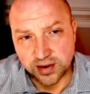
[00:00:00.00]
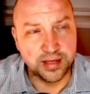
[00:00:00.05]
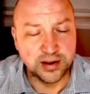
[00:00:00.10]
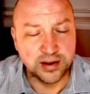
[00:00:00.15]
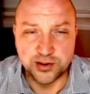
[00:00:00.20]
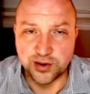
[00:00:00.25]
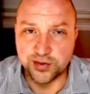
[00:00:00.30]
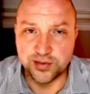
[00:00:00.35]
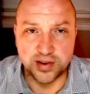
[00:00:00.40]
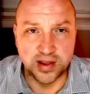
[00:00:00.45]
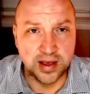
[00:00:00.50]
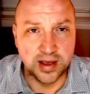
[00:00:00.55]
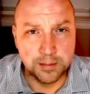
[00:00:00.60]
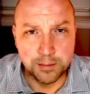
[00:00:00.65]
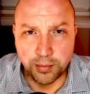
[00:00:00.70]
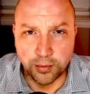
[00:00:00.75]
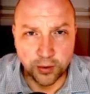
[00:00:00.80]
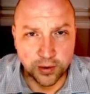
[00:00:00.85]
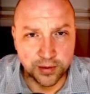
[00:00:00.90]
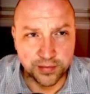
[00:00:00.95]
and then just
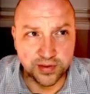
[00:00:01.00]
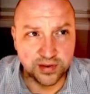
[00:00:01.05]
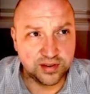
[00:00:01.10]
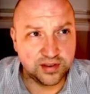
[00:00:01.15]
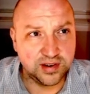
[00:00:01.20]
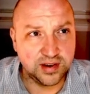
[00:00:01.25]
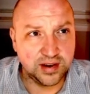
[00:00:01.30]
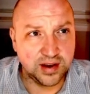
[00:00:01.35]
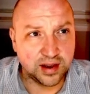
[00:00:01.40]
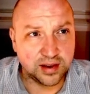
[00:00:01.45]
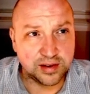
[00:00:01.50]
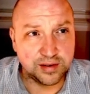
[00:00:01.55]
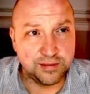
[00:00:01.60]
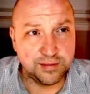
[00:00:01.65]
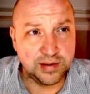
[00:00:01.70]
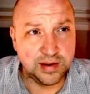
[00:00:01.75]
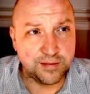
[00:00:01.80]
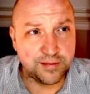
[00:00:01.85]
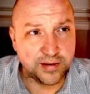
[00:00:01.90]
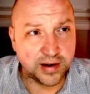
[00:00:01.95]
import the CSV